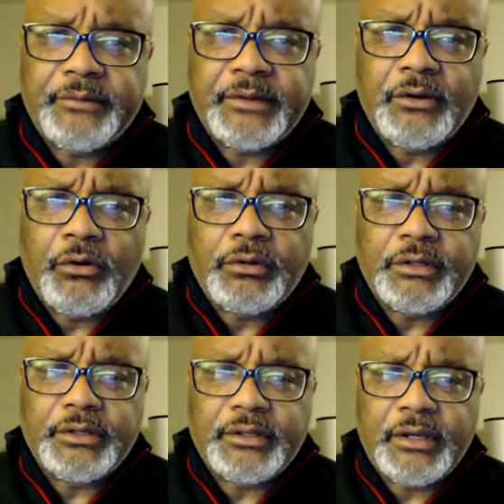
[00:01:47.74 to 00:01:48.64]

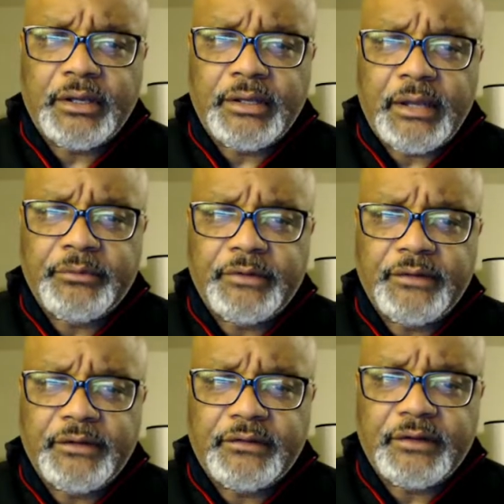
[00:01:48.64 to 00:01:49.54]
Oakland, I was in
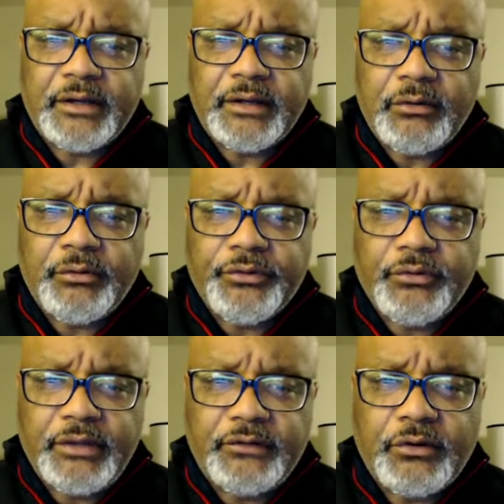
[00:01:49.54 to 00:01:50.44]
this going through
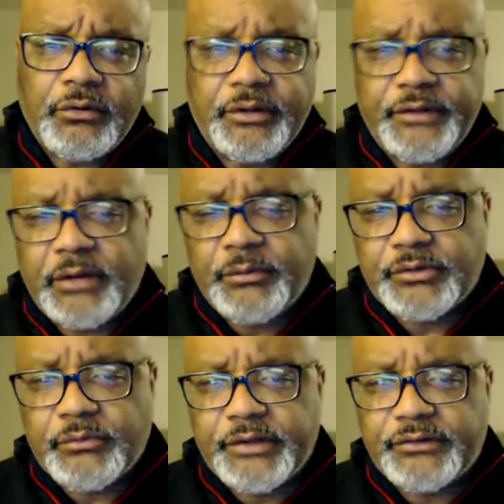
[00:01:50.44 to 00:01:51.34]
East Oakland, then I went to
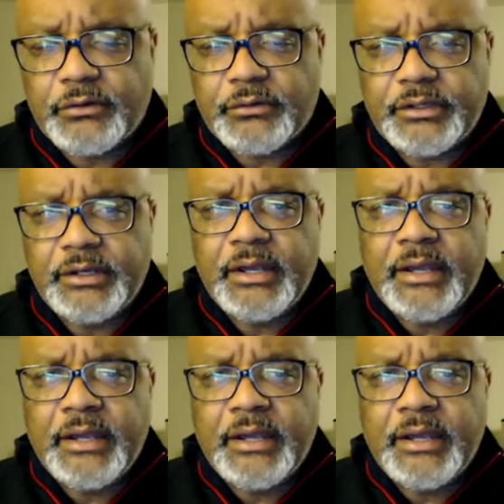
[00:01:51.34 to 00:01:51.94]
West Oakland,